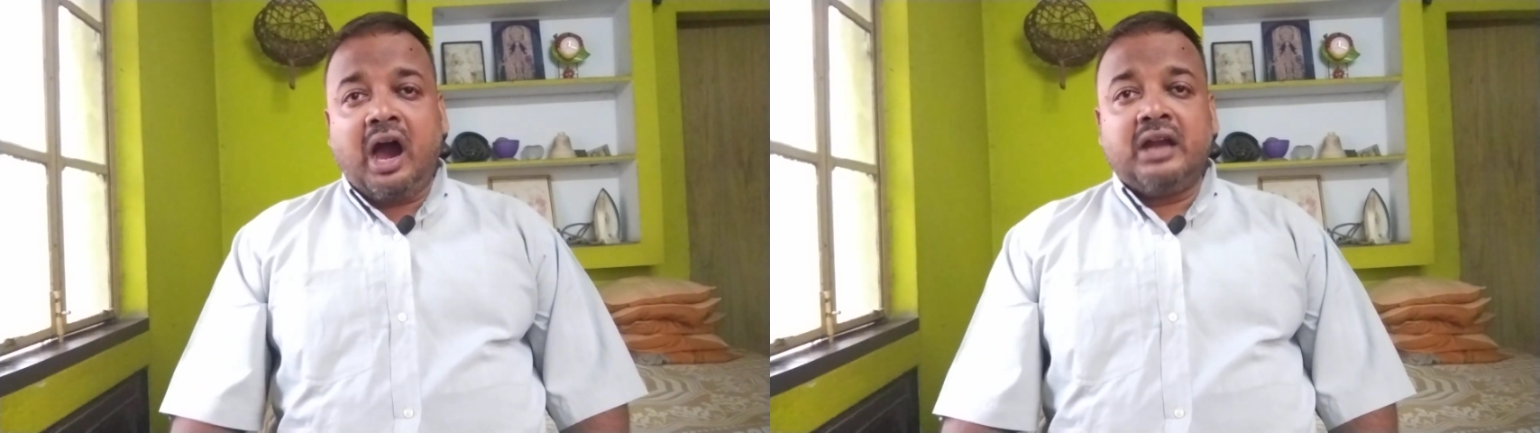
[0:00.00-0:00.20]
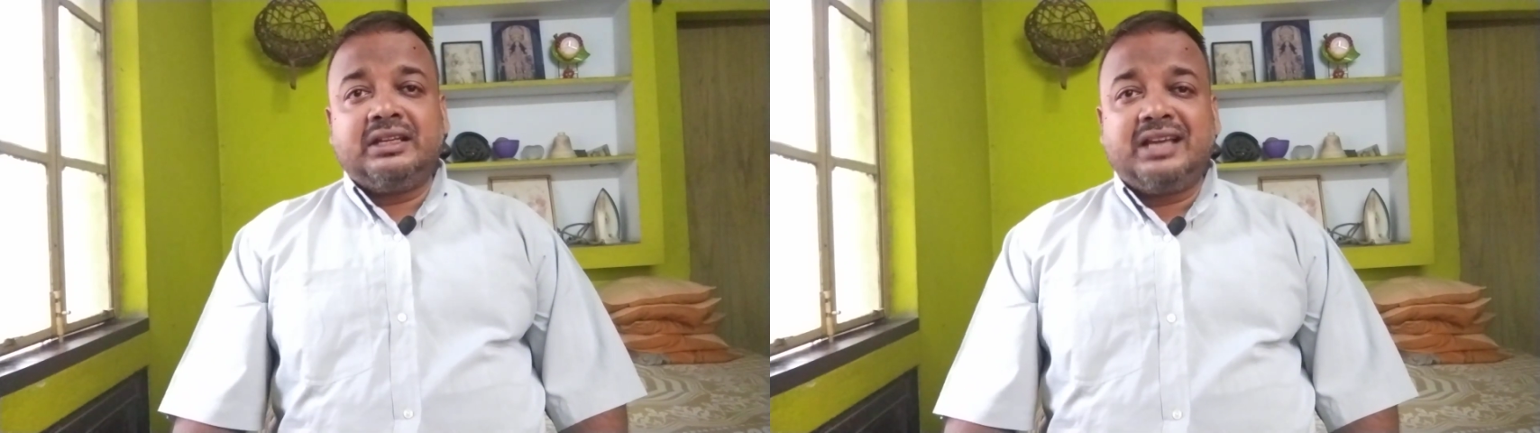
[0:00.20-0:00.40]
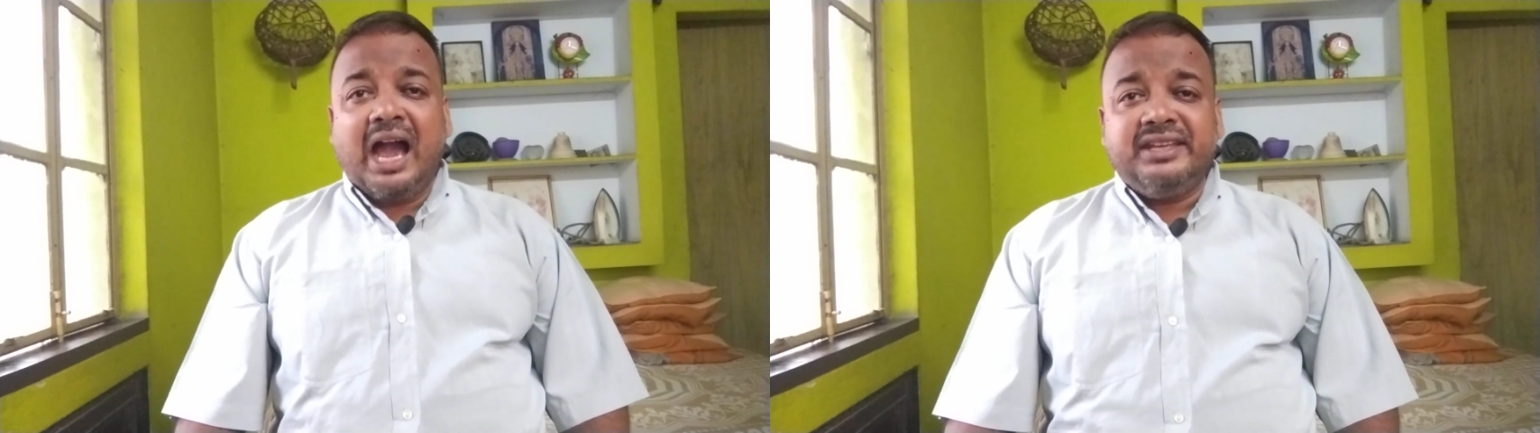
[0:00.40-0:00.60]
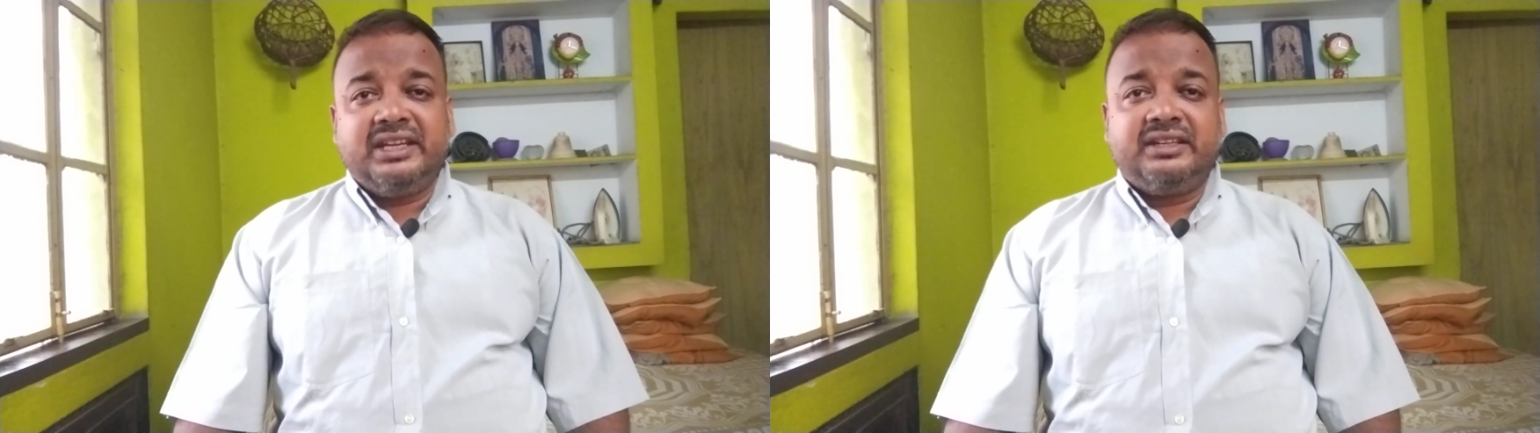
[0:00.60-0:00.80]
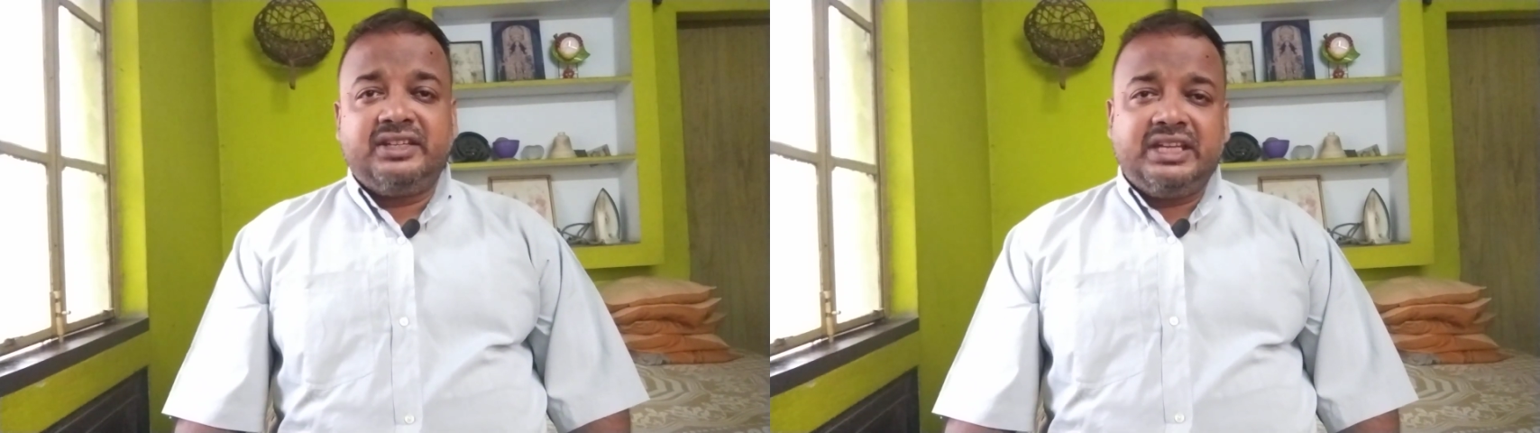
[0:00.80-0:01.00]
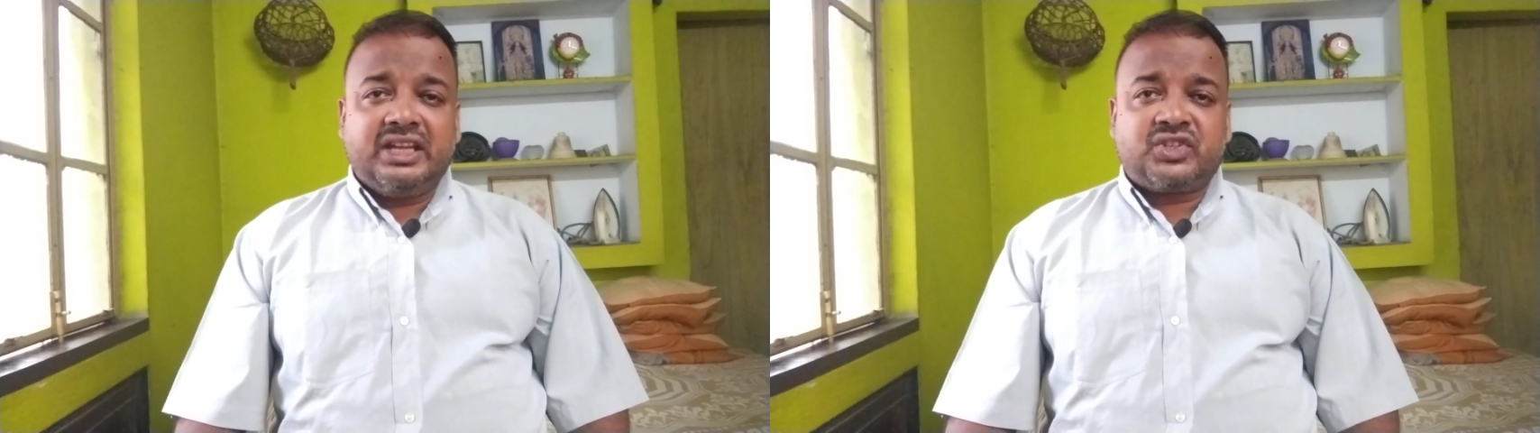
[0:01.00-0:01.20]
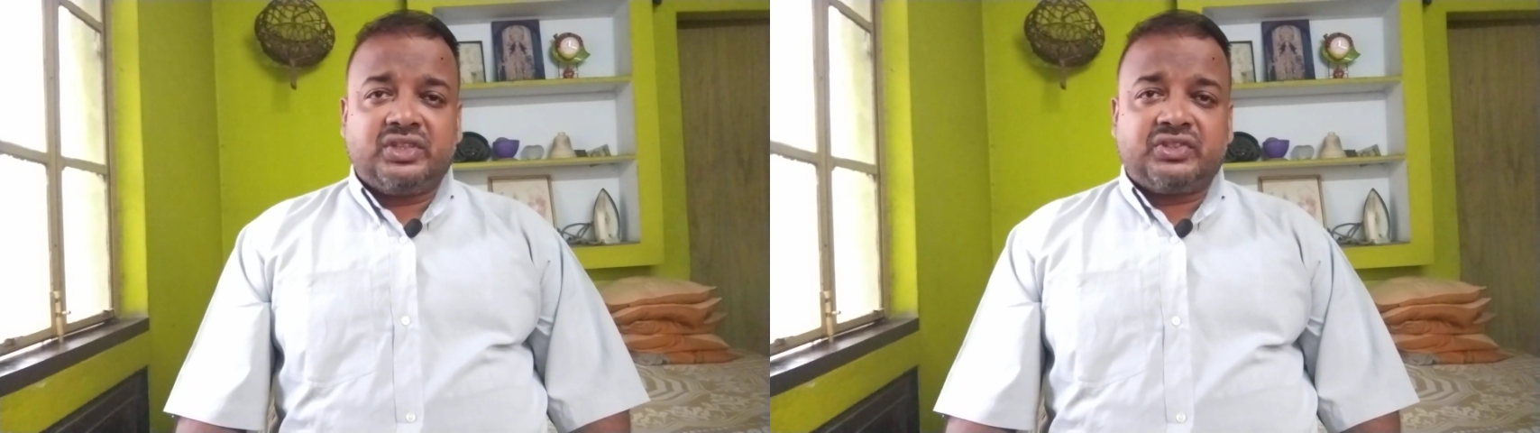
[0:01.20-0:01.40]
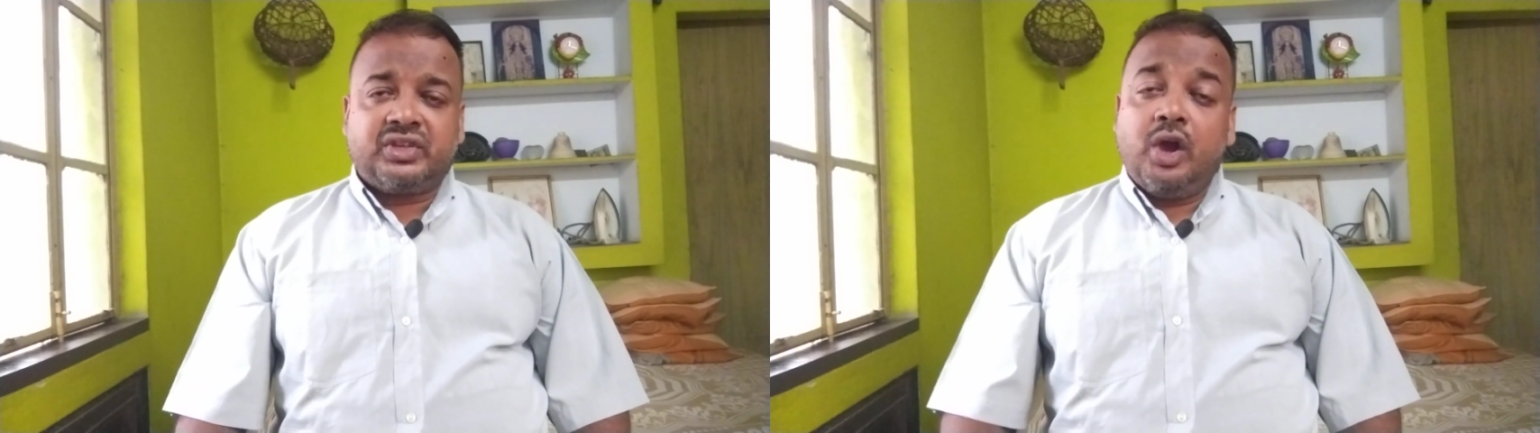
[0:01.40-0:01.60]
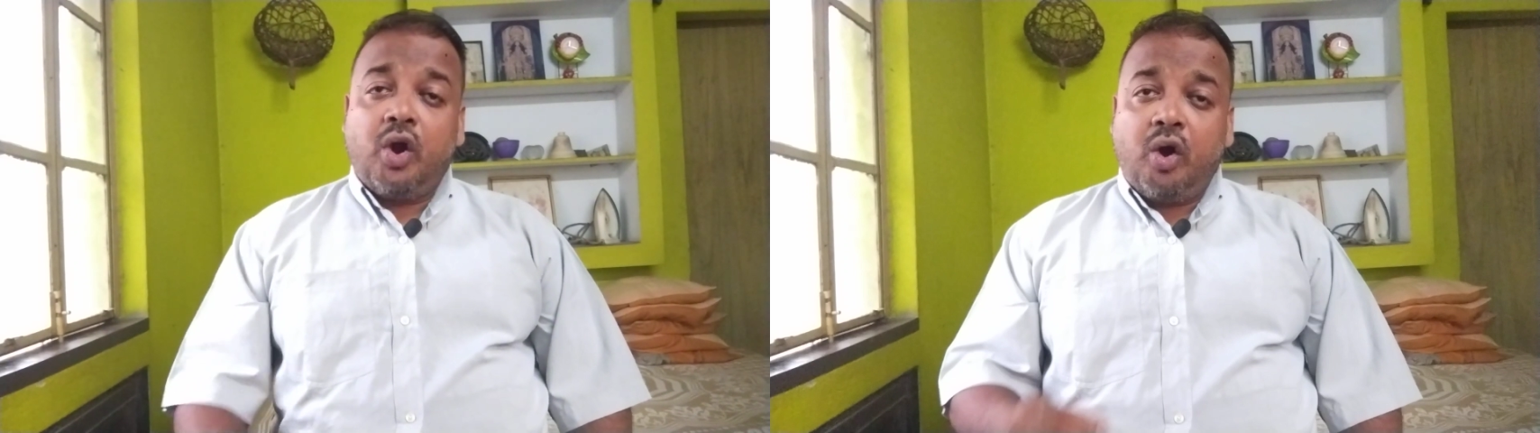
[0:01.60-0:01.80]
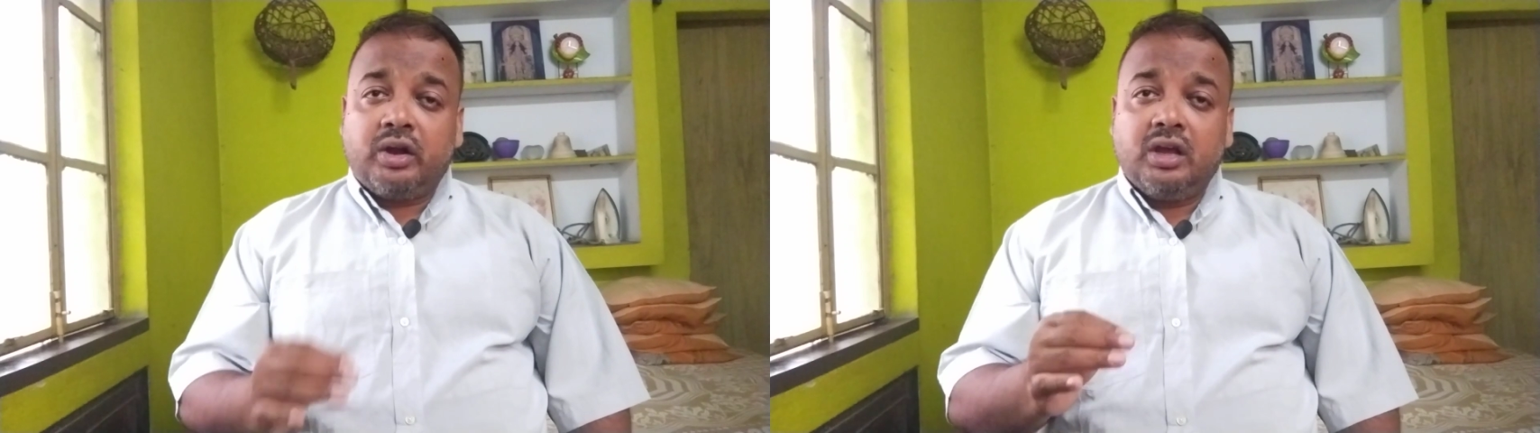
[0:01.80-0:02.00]
unguided directions
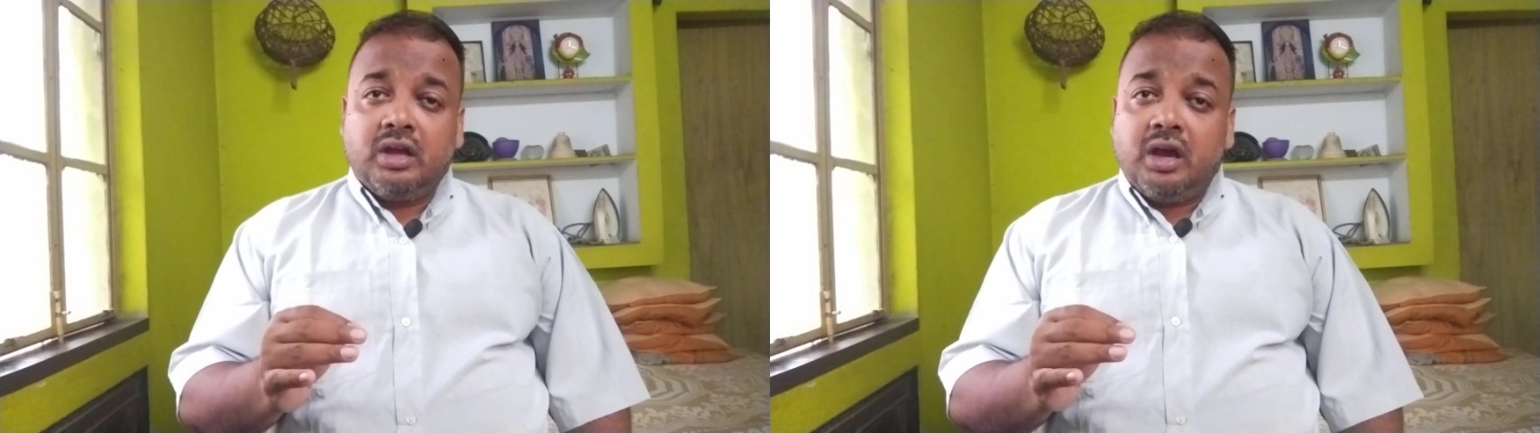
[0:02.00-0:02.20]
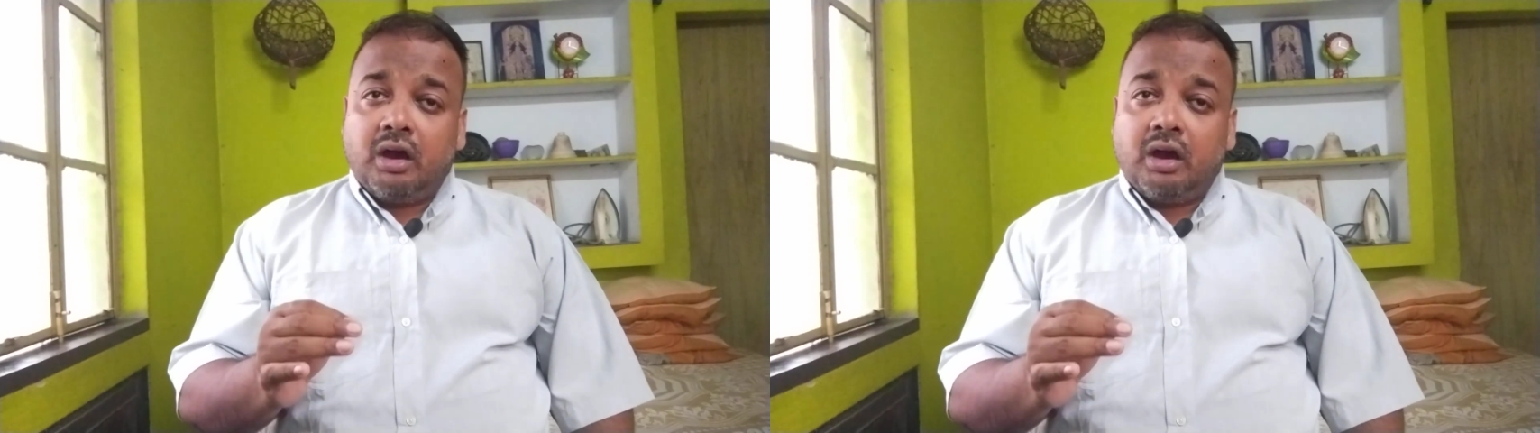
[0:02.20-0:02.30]
or